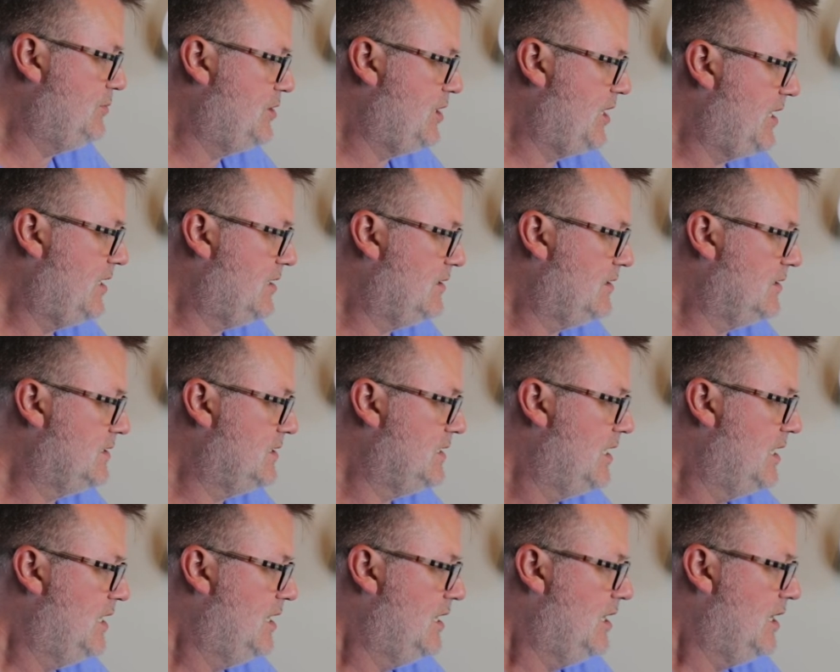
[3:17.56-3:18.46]
channels,
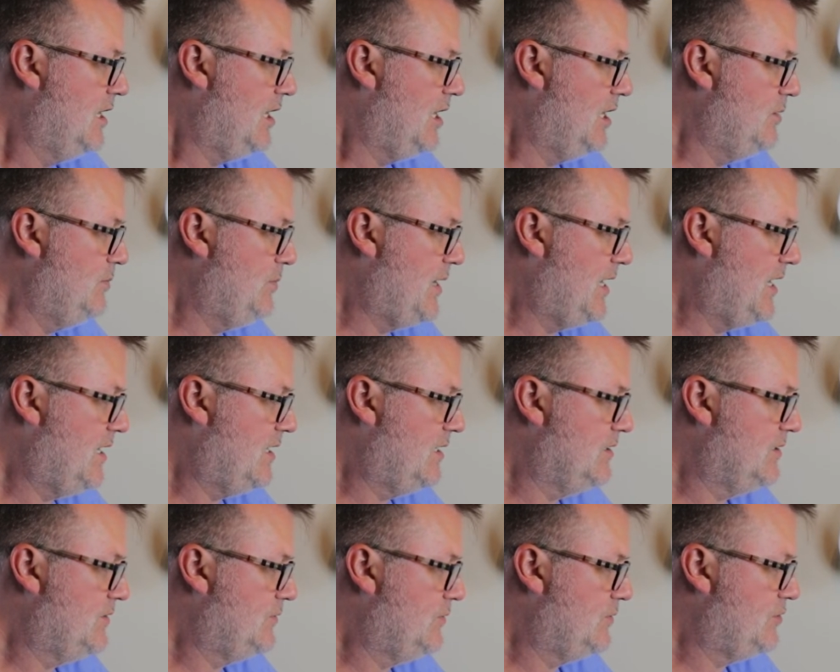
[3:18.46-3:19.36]

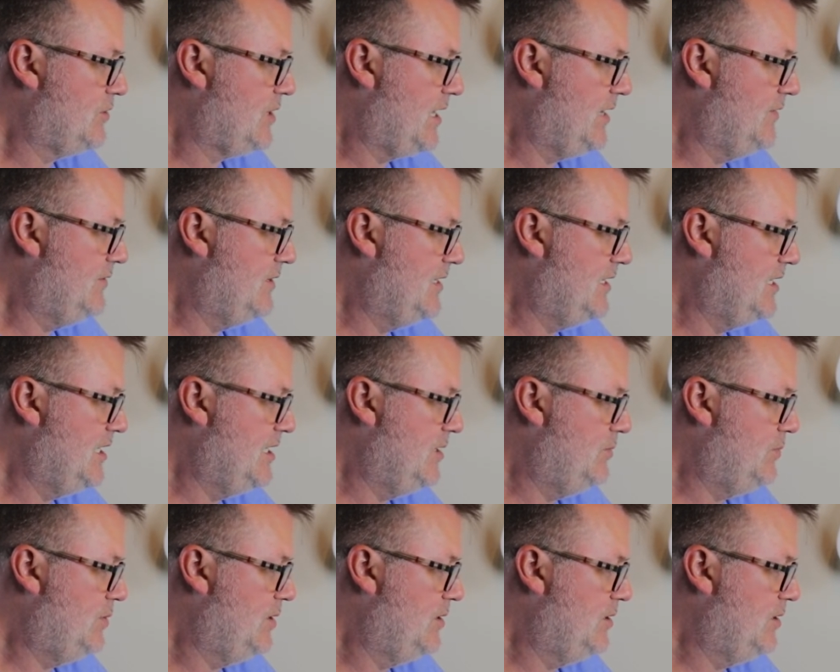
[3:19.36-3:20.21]
unbalanced for drive and deep.